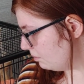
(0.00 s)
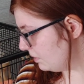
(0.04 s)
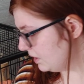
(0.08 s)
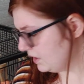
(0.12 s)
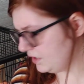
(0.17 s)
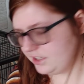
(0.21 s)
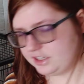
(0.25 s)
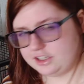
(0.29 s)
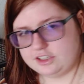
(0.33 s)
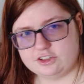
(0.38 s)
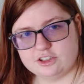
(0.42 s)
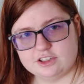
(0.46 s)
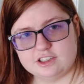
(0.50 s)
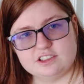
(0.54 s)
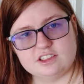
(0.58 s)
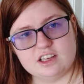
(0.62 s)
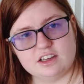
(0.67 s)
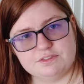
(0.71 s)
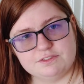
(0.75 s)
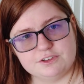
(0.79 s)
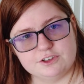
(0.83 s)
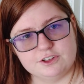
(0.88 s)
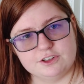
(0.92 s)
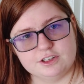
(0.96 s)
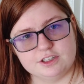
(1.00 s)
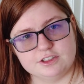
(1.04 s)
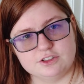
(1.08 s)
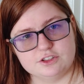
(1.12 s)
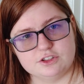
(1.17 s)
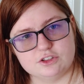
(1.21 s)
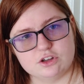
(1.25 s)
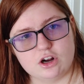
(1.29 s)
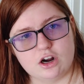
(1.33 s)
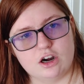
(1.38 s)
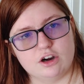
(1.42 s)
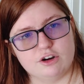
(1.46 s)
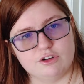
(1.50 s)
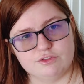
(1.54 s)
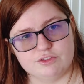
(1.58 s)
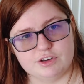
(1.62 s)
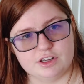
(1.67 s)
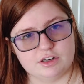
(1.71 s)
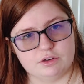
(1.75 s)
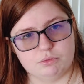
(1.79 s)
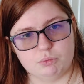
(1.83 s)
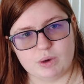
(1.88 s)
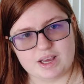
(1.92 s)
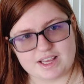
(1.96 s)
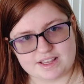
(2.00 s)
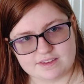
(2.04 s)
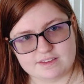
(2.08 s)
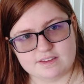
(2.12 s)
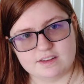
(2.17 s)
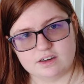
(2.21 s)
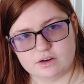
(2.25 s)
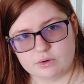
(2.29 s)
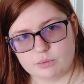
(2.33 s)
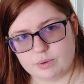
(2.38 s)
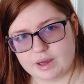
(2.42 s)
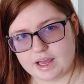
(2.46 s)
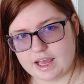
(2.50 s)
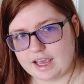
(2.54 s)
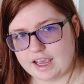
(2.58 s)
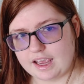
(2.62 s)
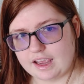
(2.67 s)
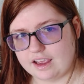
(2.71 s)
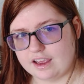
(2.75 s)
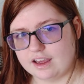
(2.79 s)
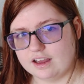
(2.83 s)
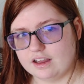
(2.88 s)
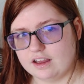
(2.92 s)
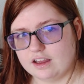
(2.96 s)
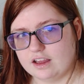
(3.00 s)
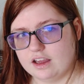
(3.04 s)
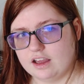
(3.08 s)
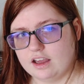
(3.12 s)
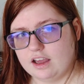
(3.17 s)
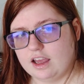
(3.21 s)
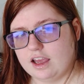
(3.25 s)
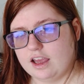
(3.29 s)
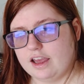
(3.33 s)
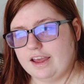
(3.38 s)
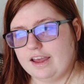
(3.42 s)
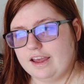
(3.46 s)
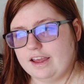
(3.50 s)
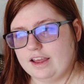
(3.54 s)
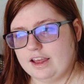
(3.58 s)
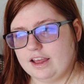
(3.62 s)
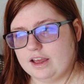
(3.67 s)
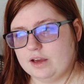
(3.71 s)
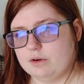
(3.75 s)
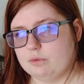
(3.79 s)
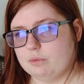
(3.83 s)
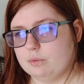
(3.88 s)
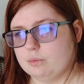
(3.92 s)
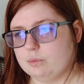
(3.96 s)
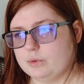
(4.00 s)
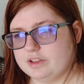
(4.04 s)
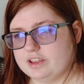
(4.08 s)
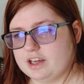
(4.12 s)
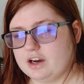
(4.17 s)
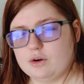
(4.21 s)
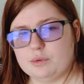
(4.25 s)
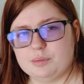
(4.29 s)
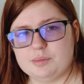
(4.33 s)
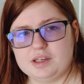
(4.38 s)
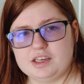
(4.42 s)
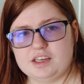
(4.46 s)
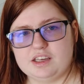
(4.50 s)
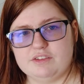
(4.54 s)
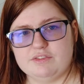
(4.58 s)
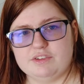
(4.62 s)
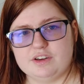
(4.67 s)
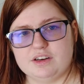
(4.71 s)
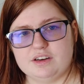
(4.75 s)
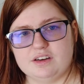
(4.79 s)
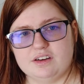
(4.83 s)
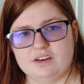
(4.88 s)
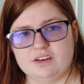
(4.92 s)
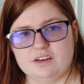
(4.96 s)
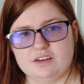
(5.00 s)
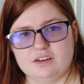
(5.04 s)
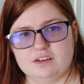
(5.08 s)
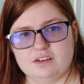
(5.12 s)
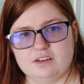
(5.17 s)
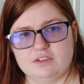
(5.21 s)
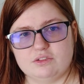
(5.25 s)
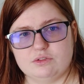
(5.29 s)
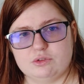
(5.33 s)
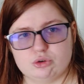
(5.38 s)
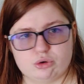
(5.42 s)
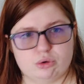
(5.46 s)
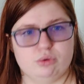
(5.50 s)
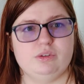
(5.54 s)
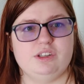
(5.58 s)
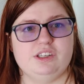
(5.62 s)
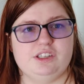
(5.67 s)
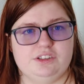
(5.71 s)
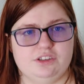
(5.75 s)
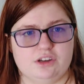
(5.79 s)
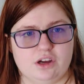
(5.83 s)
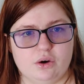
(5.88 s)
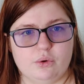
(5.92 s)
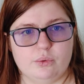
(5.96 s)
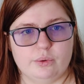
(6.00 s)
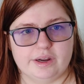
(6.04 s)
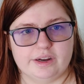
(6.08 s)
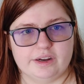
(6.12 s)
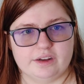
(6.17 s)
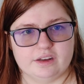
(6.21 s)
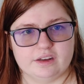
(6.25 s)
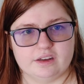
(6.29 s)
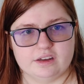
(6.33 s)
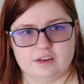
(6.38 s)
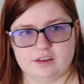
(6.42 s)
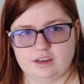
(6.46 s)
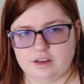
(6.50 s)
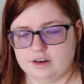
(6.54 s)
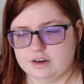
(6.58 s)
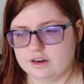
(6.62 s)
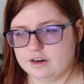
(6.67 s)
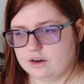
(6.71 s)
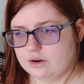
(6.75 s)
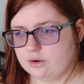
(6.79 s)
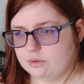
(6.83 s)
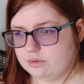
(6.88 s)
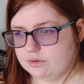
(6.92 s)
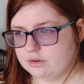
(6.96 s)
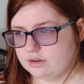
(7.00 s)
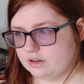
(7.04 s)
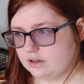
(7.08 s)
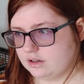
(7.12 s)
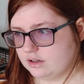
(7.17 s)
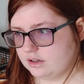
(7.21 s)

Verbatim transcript: But he just suffered and starved and wasted away without me even truly knowing, you know?